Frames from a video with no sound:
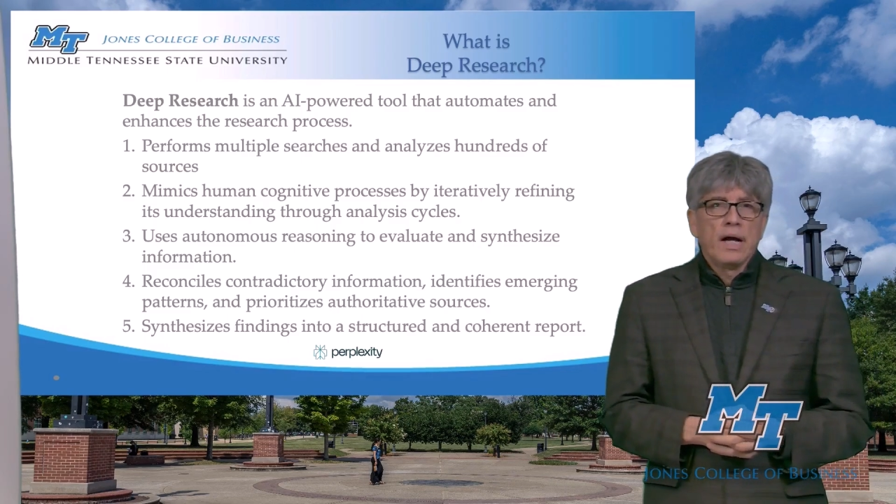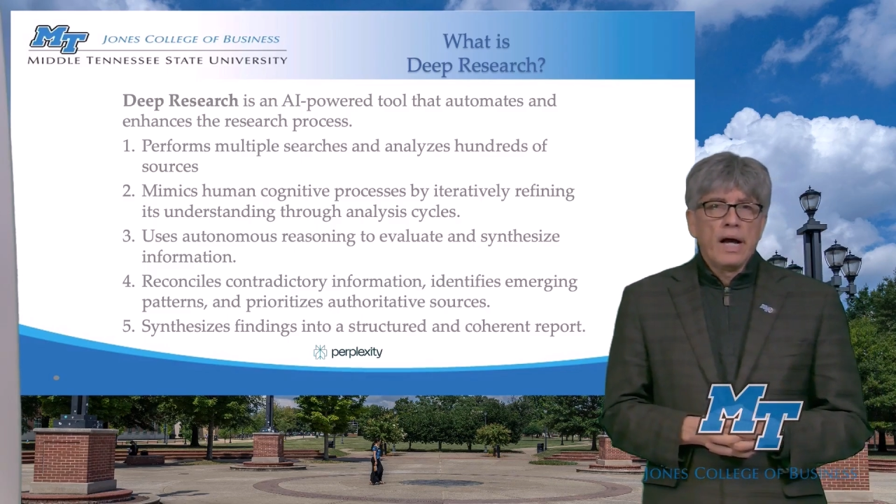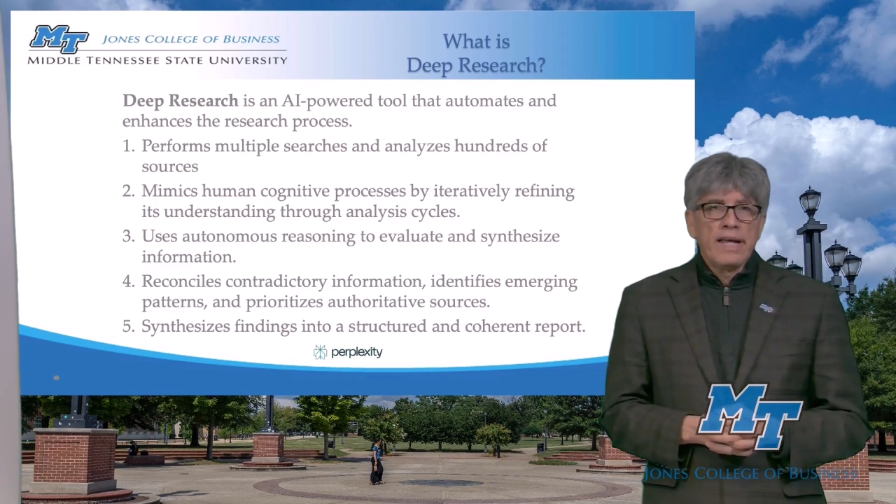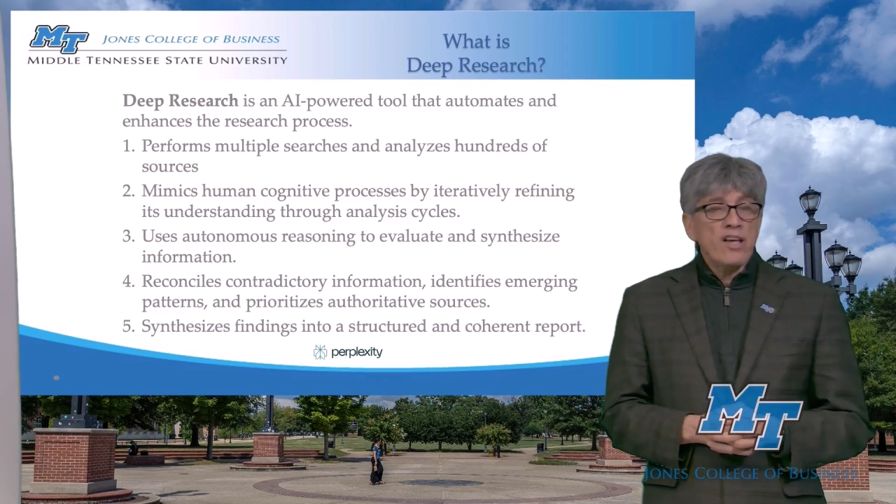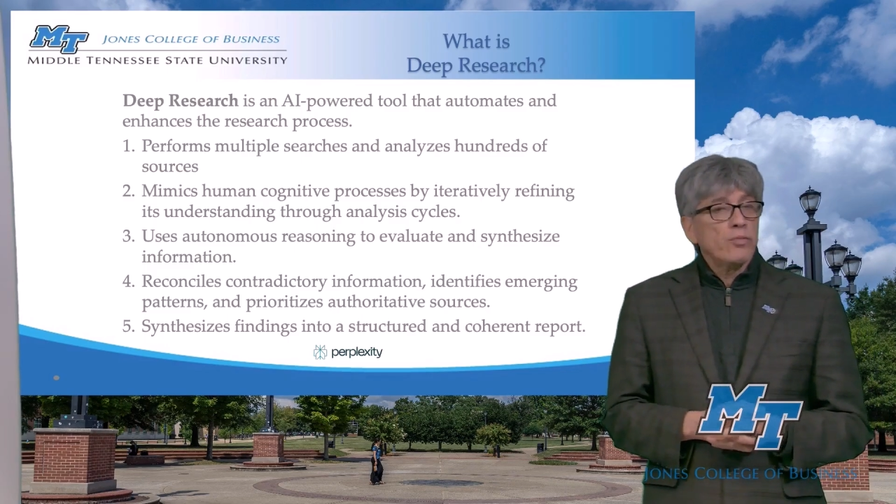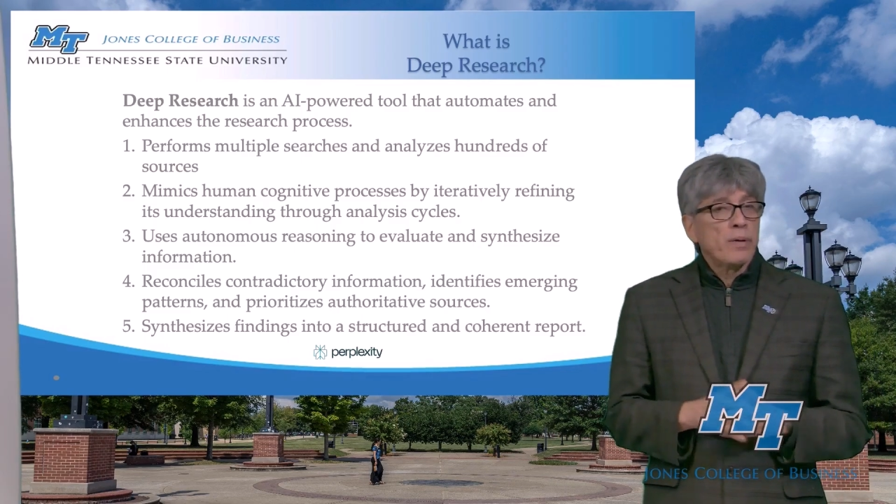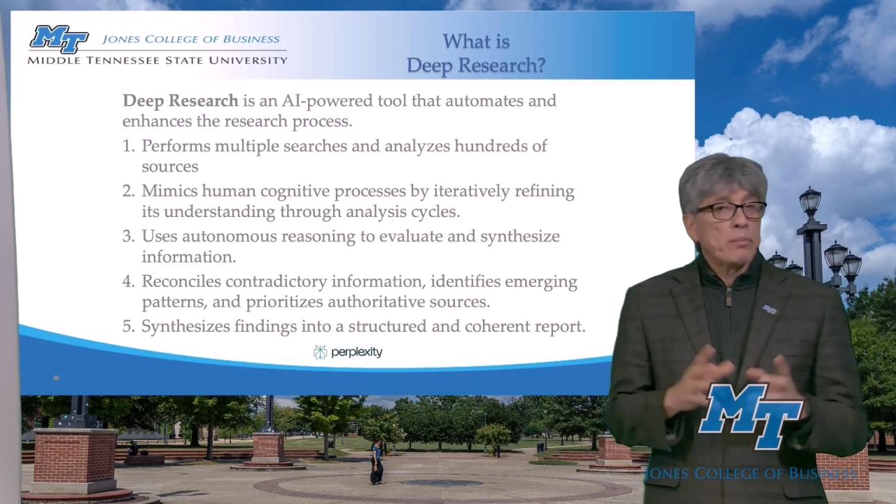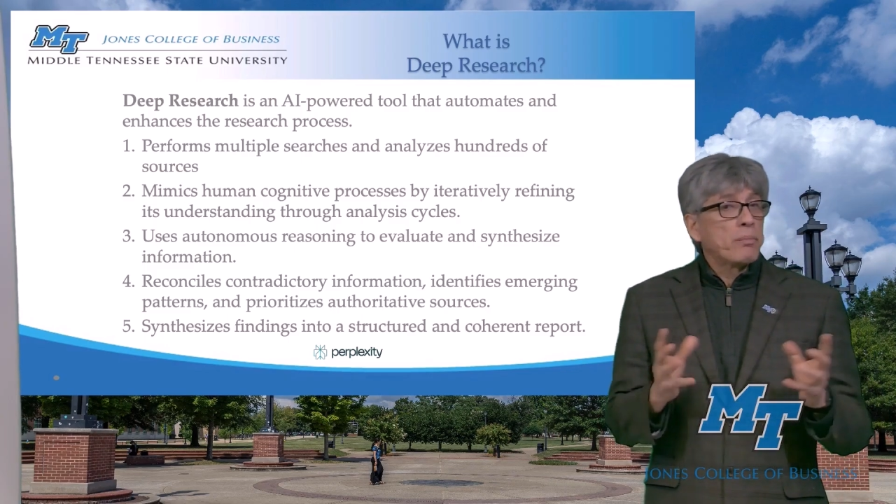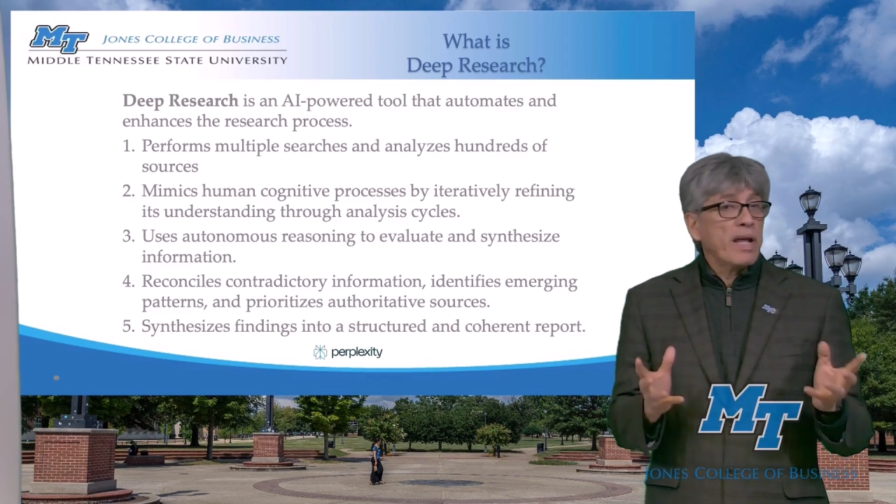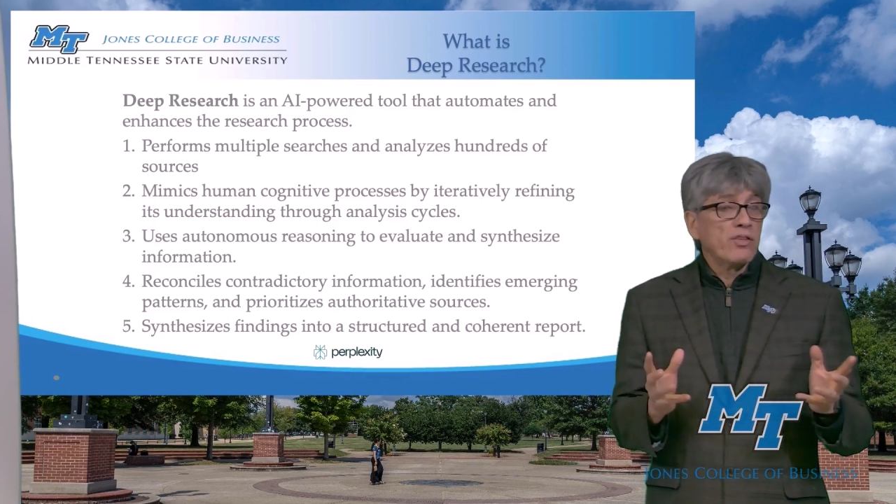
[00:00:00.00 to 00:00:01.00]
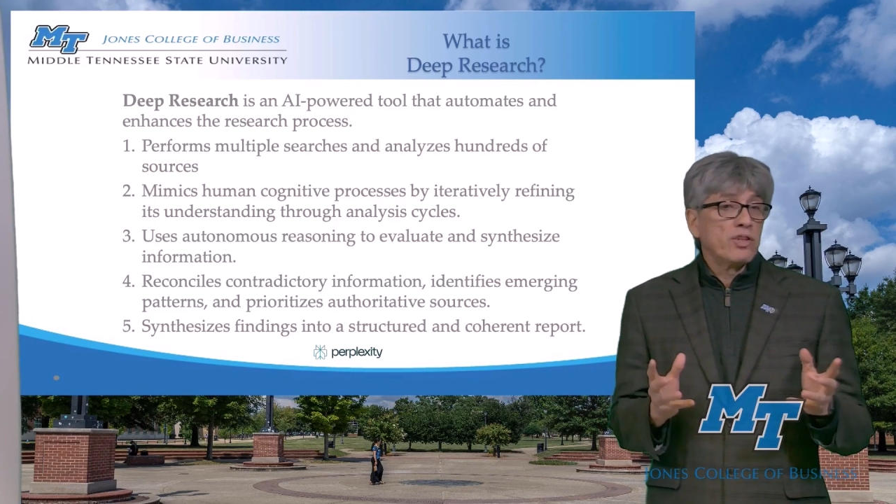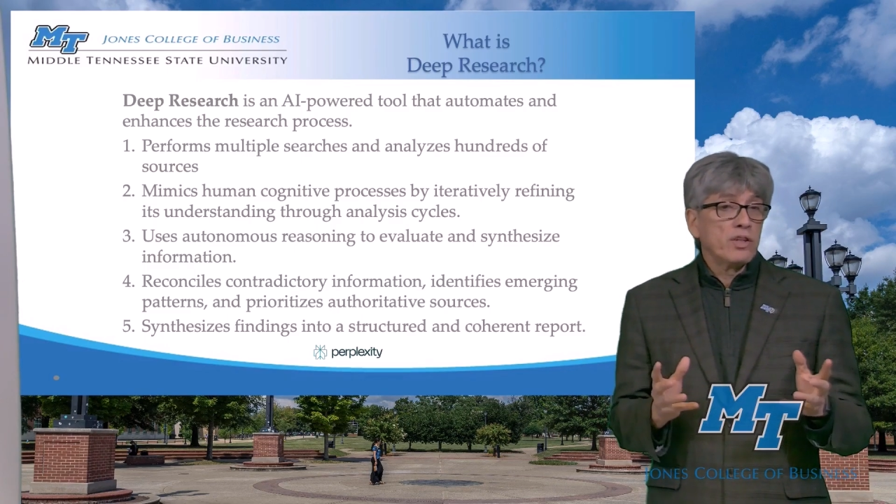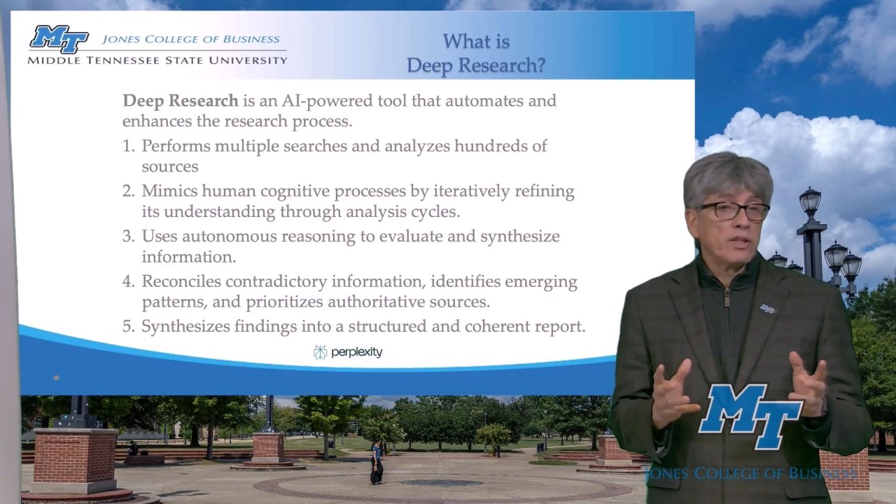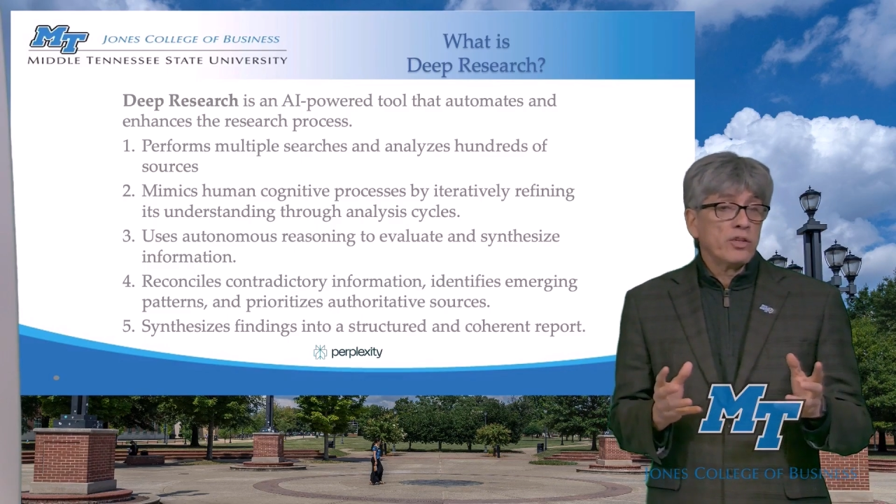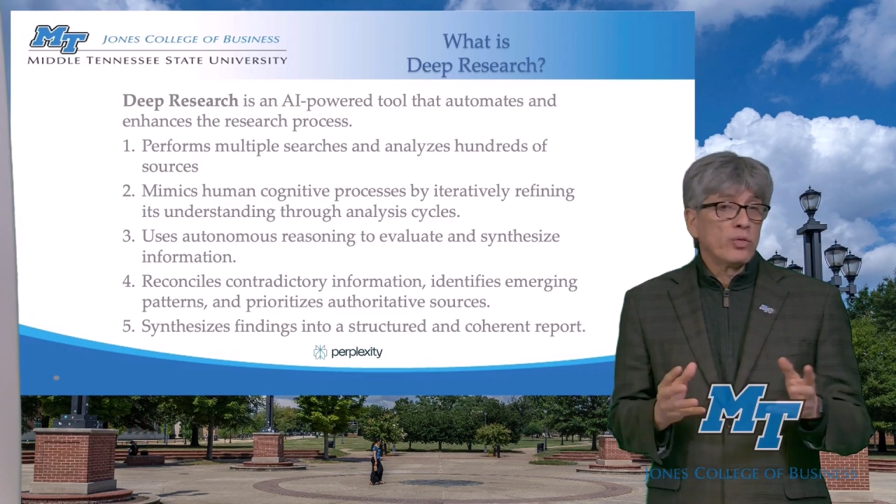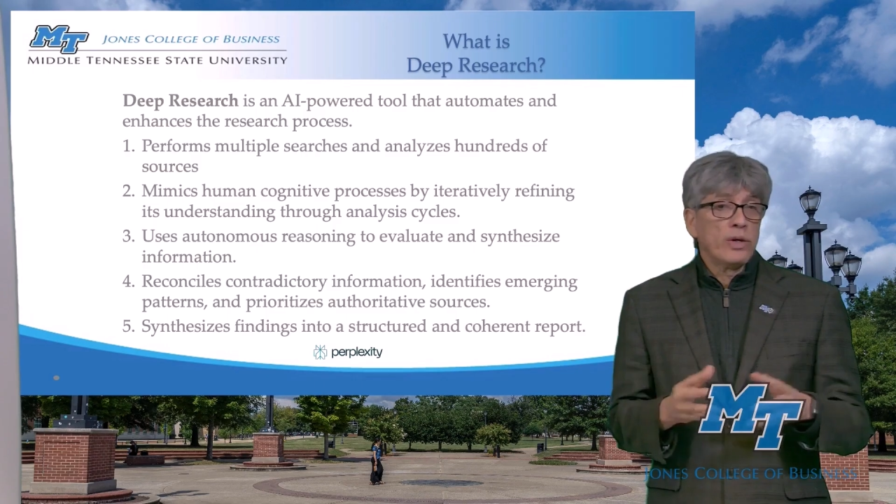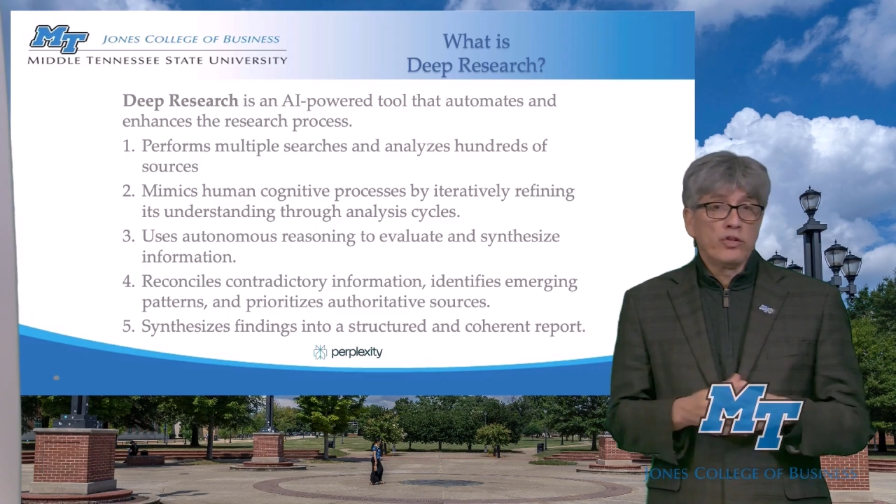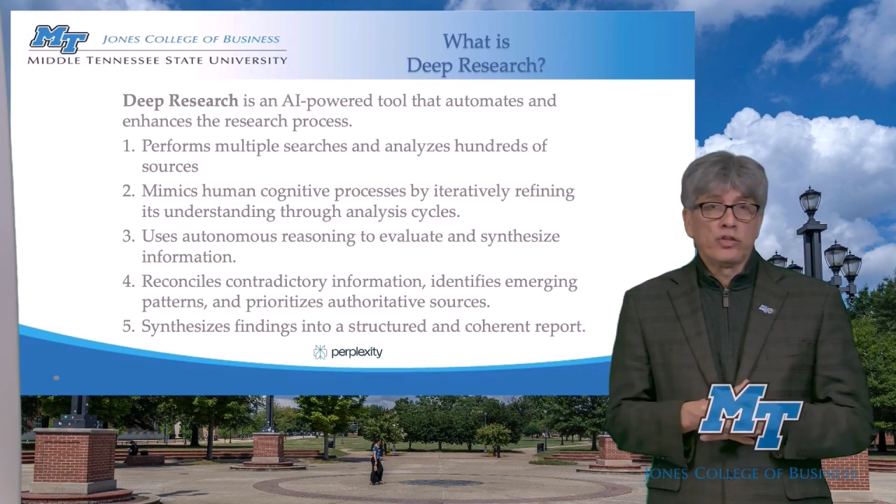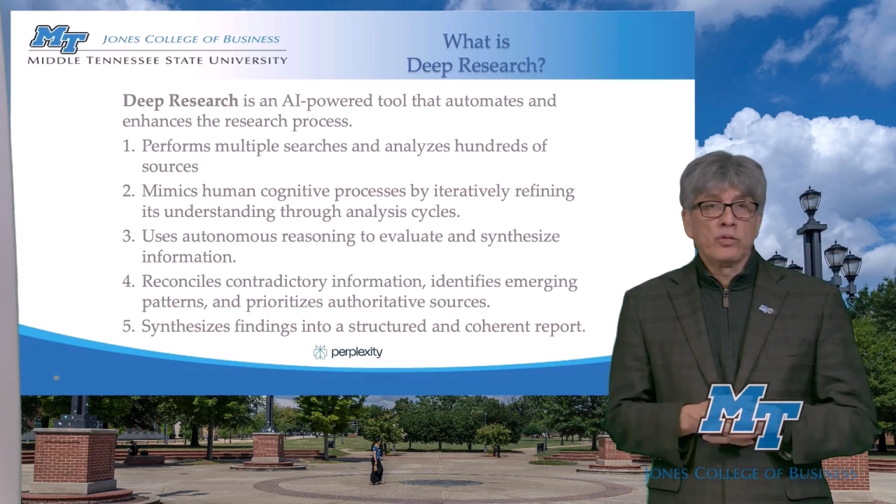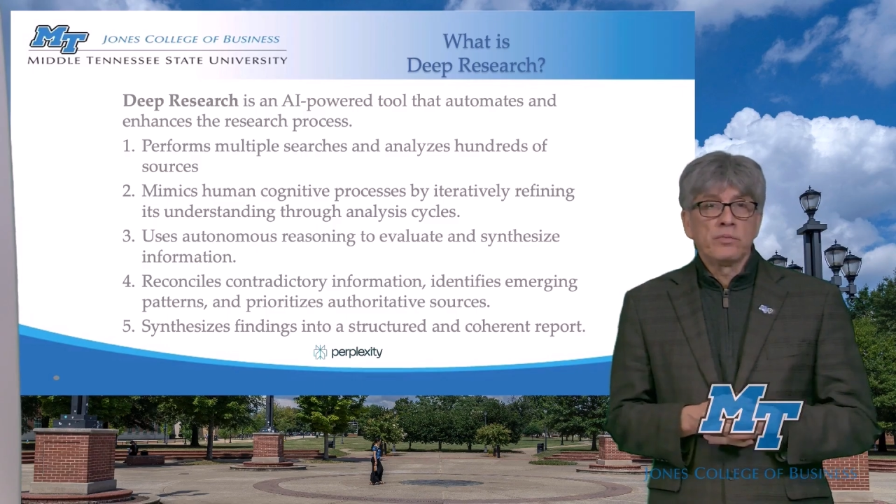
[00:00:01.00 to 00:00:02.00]
I asked Perplexity these
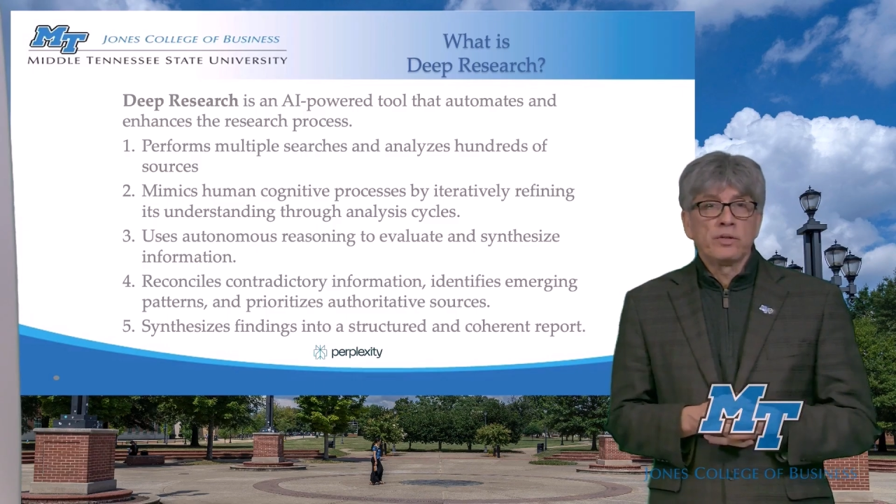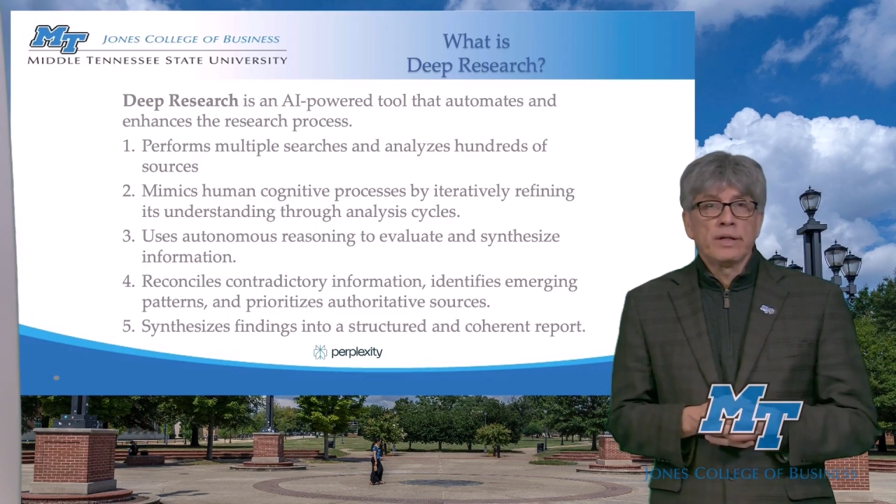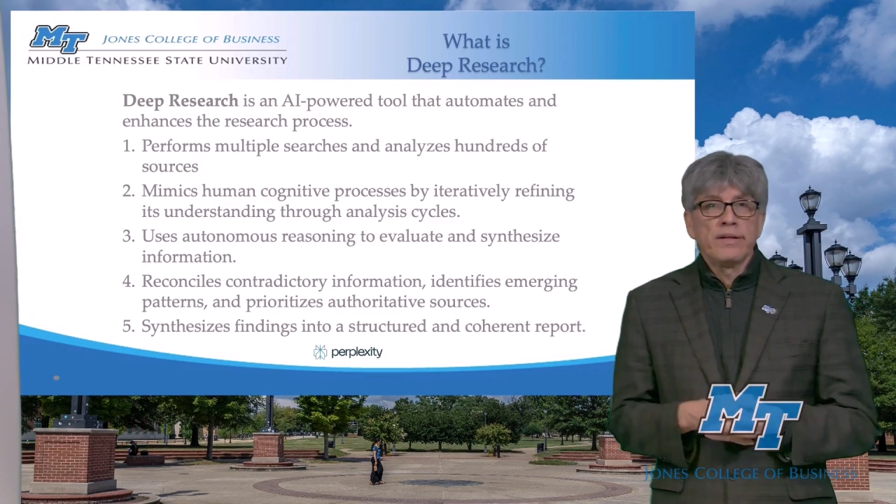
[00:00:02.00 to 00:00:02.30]
questions,